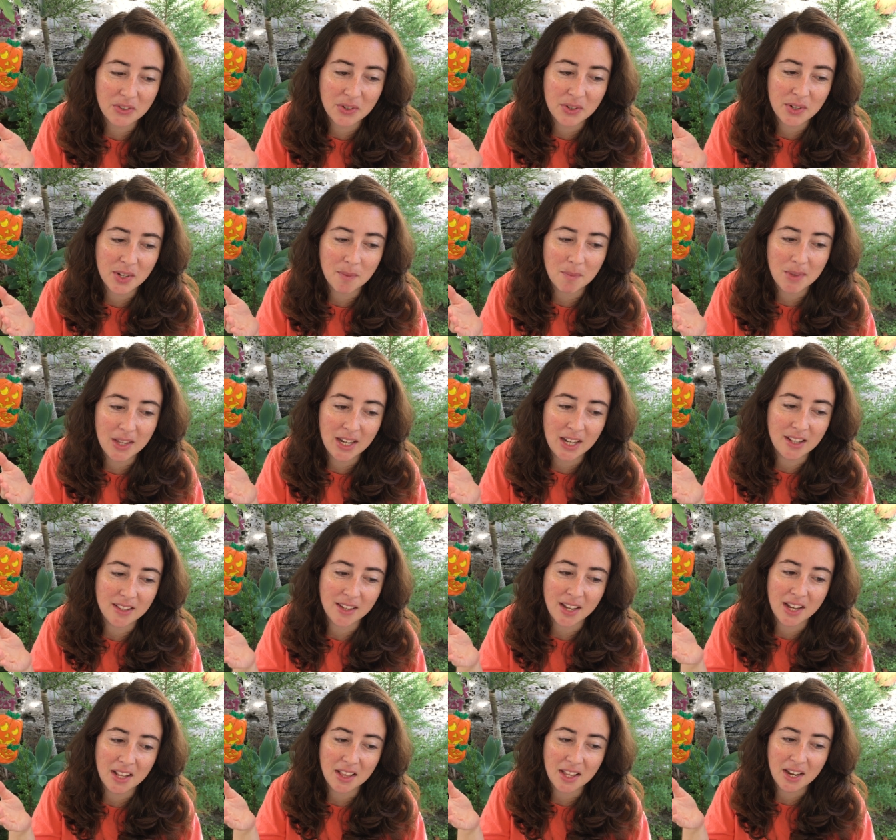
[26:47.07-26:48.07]
or something and
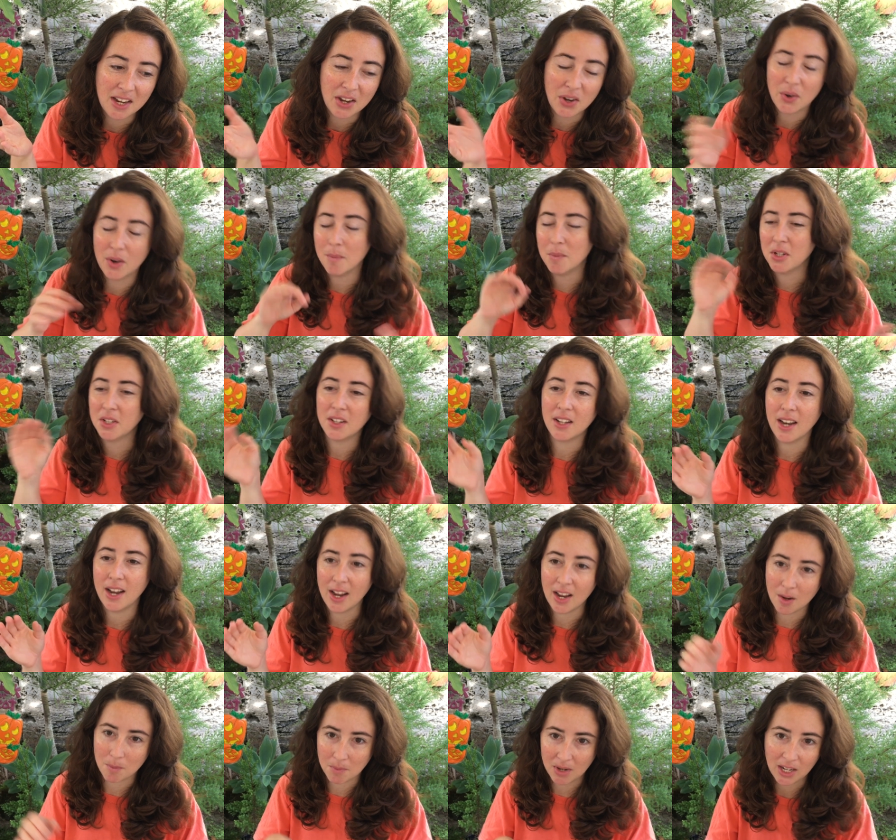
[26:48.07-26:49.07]
say like, oh, I'm just gonna
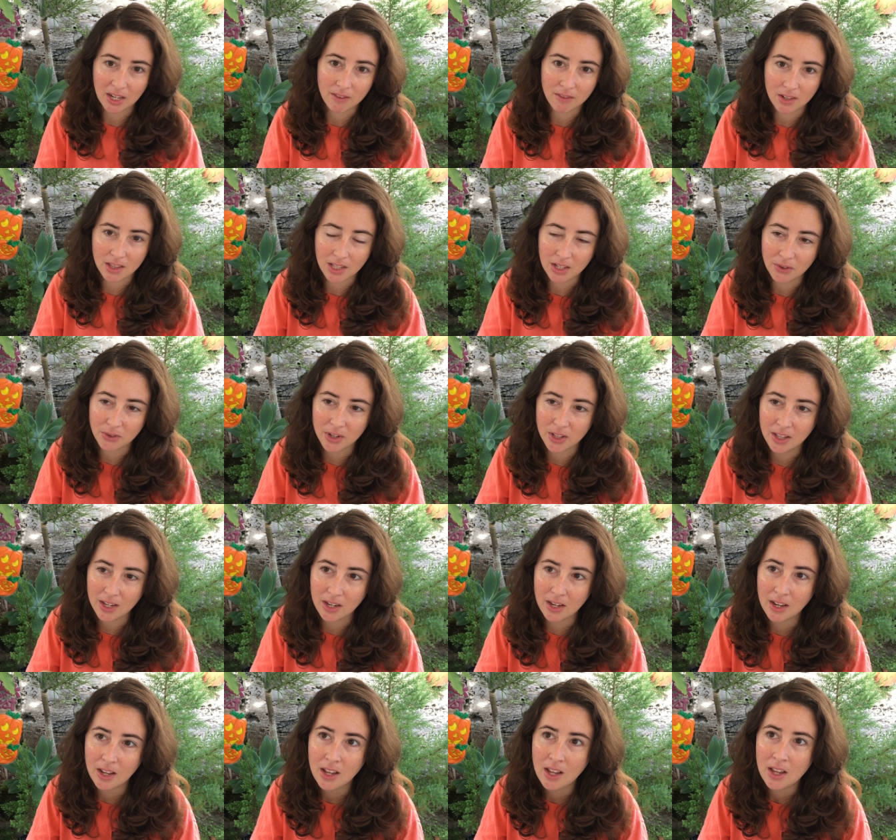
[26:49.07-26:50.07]
hand make everything, or
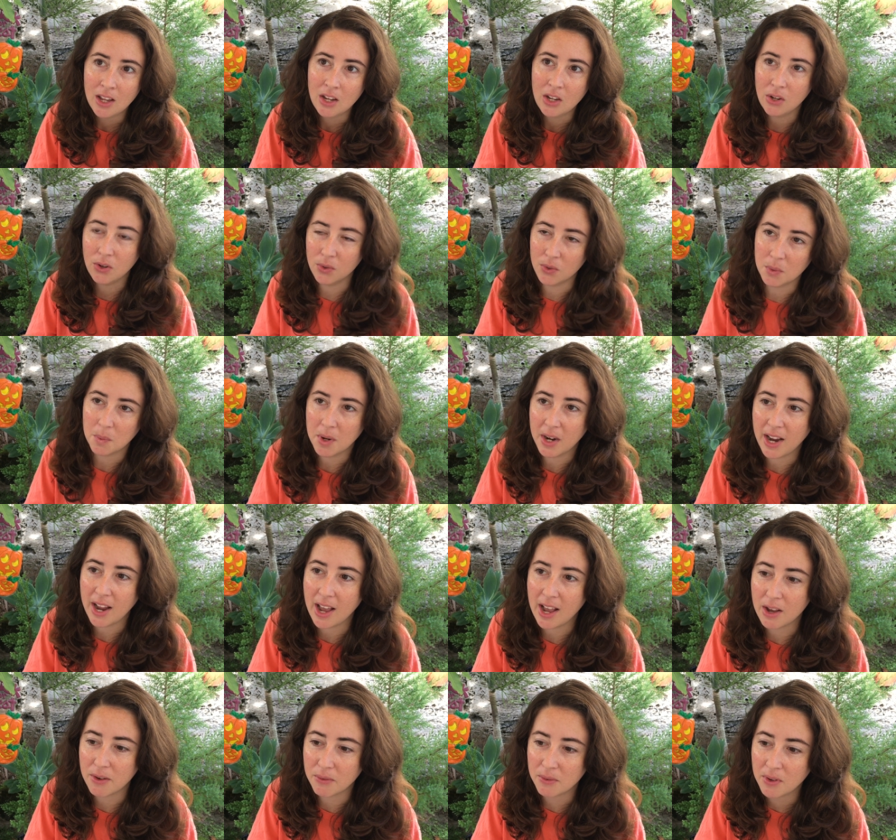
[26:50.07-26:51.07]
like use what I
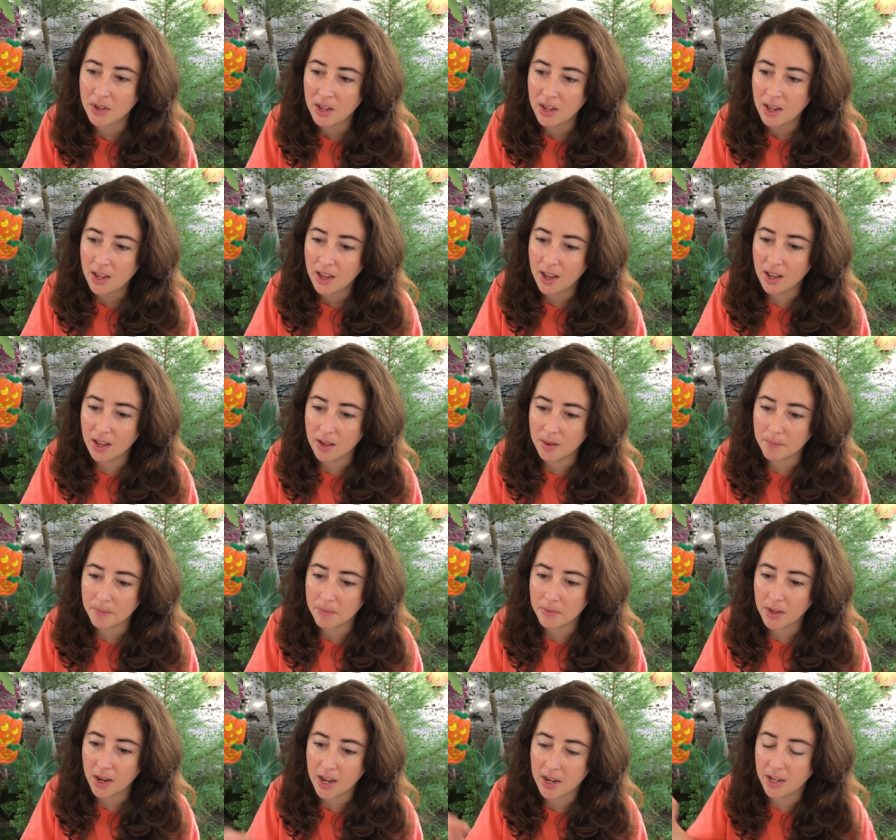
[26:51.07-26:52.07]
have,
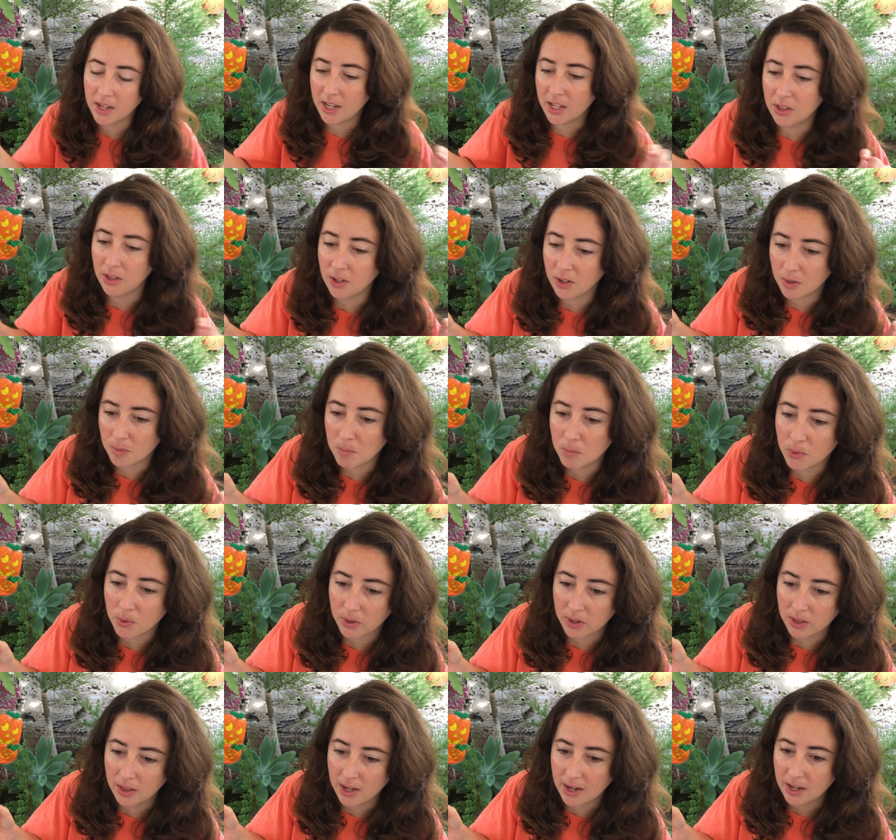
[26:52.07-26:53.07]
and it can look
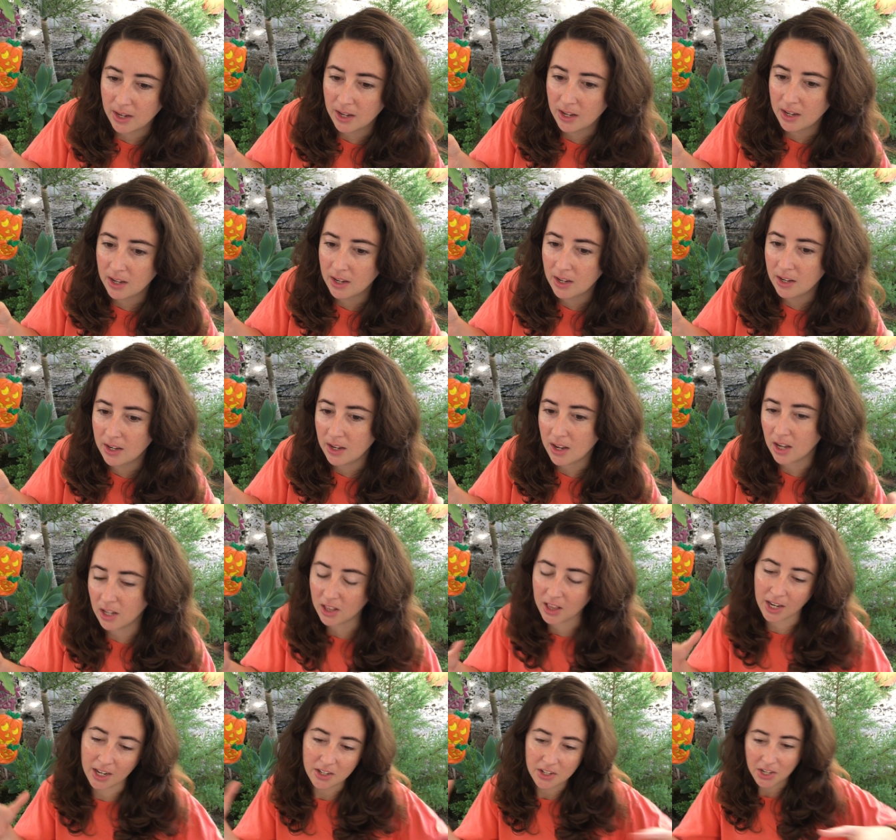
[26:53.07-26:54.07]
more like
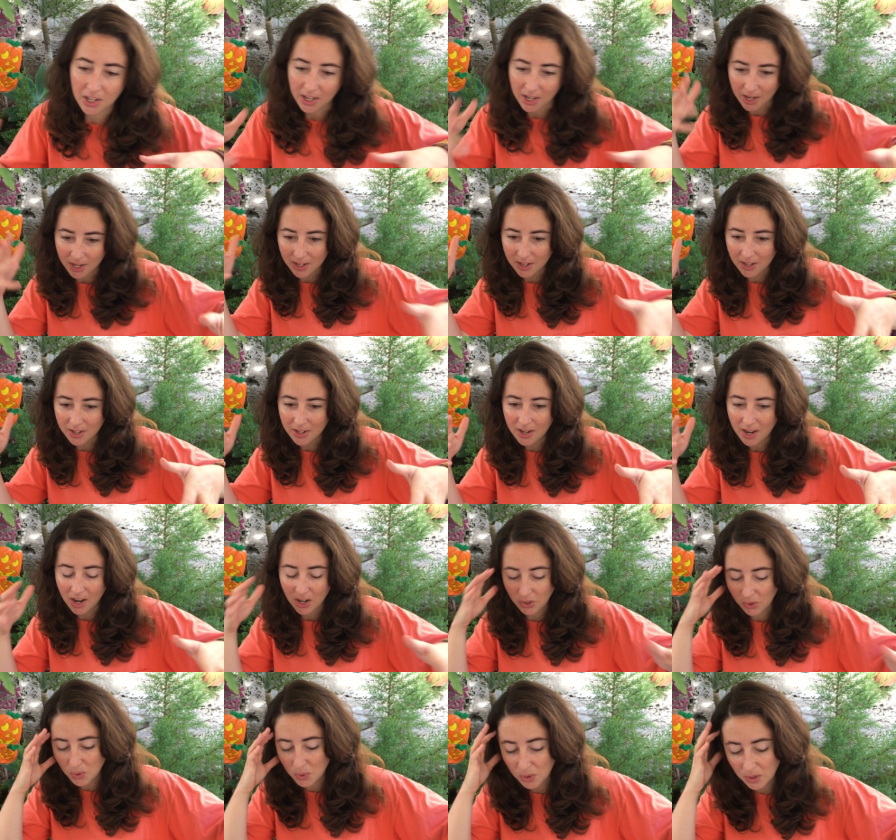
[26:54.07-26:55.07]
eclectic
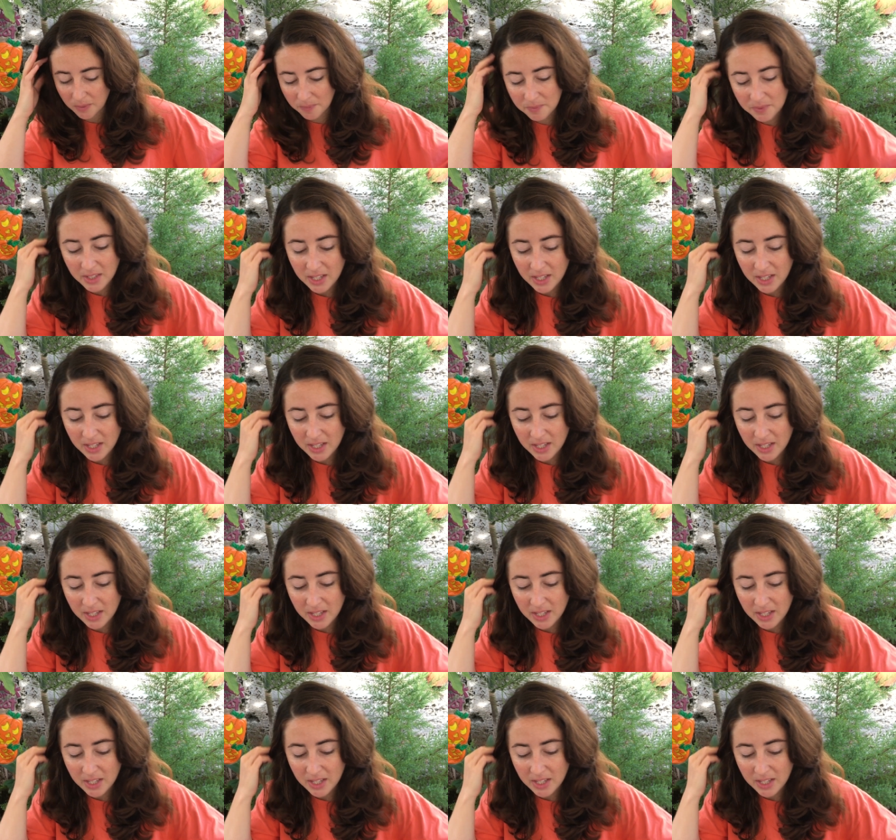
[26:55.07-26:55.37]
and cool.